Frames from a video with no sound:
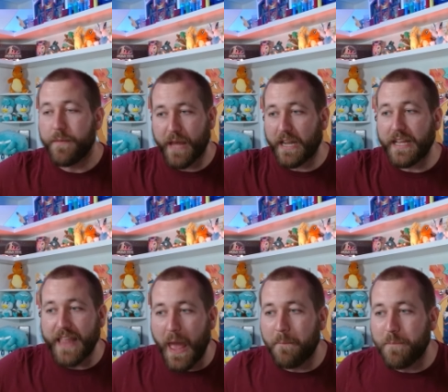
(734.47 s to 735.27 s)
kind of like the
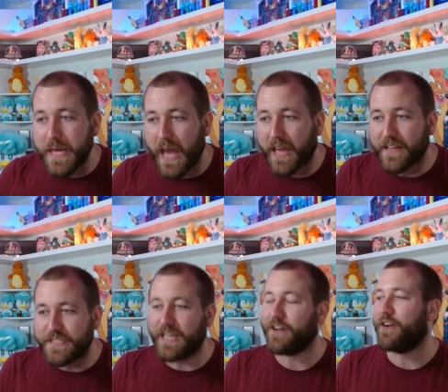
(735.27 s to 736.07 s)
MBA
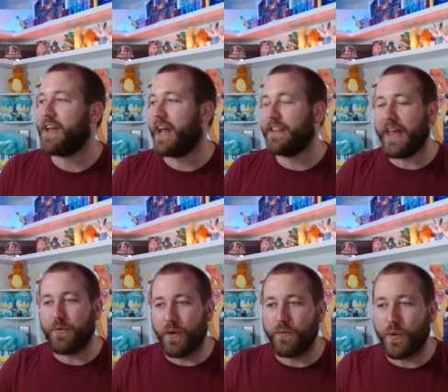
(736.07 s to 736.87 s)
sticker, kind of like
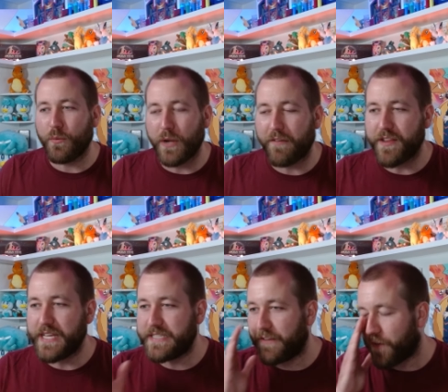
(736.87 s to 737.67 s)
whatever
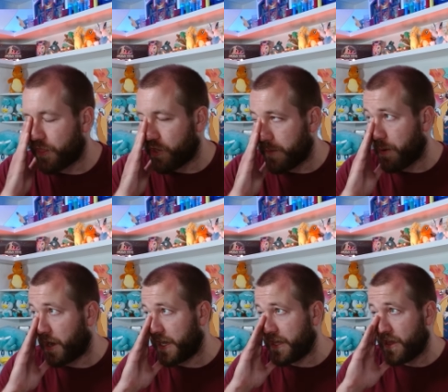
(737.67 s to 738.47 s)
these different third
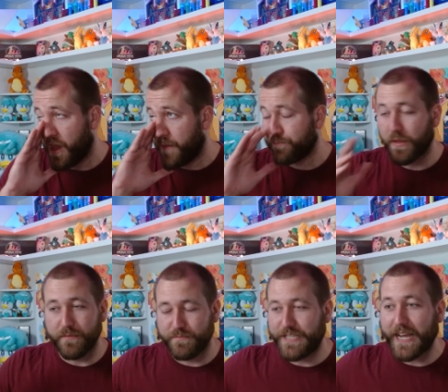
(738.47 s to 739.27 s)
party
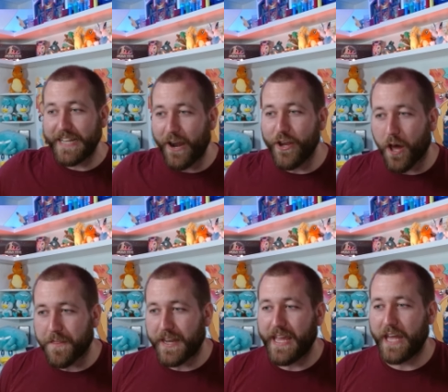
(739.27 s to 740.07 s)
secondary
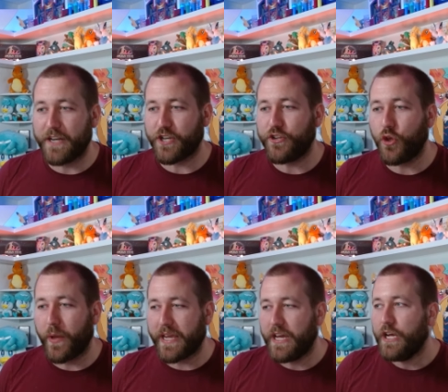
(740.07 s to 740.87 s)
authenticators are
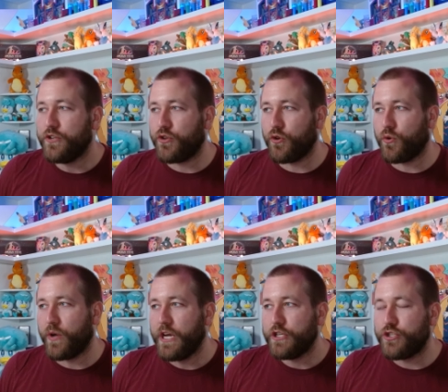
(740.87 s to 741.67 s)
doing
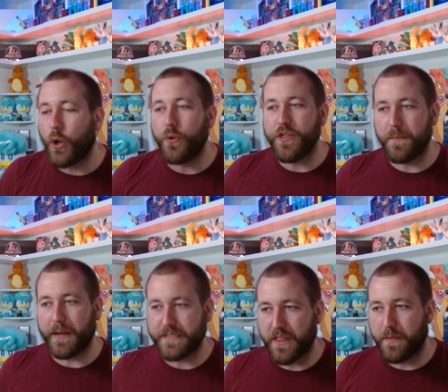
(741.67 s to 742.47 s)
to show you the
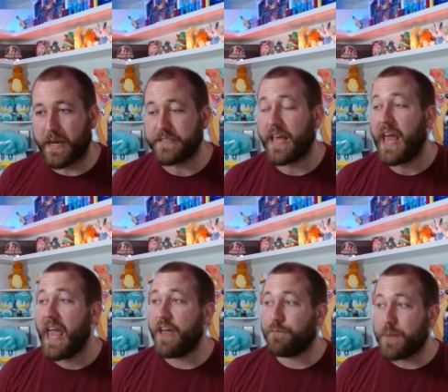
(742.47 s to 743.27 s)
best of the best.
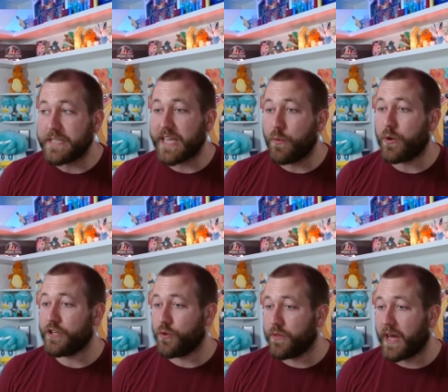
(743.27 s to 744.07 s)
If PSA were to
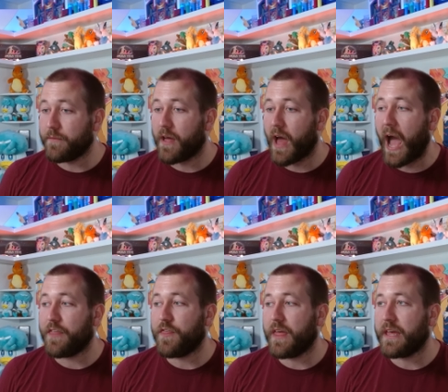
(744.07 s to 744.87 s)
do that, I
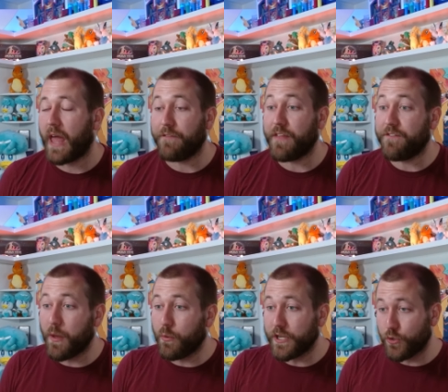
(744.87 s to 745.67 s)
think if, if
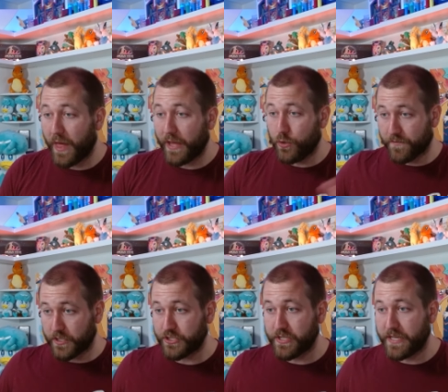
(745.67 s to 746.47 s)
they were to do that
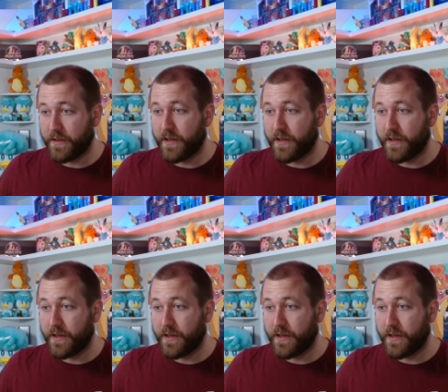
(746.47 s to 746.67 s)
universally